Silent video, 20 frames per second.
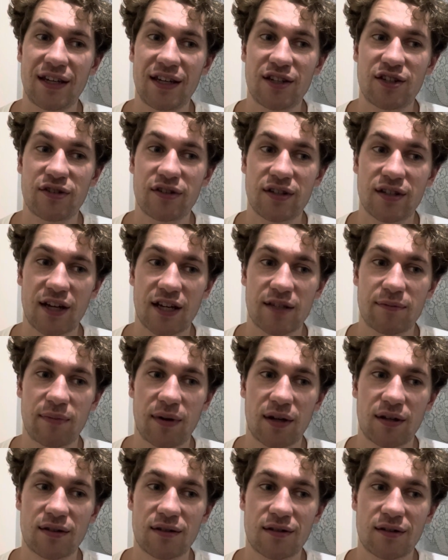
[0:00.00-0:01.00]
each of these
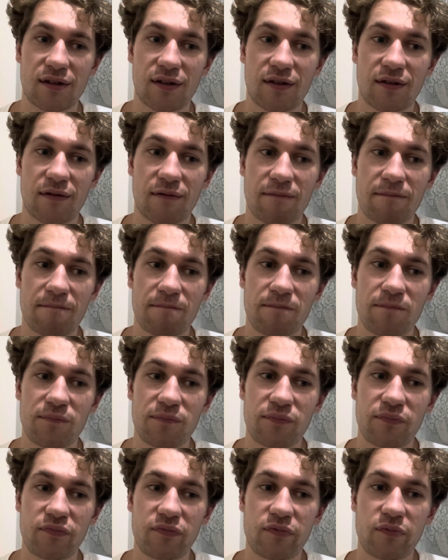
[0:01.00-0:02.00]
aspects. So
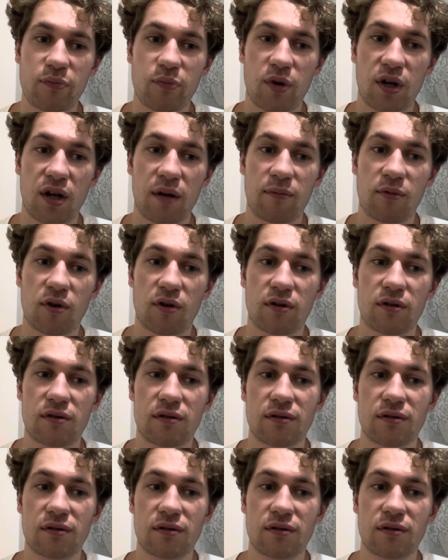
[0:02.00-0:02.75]
when I'm not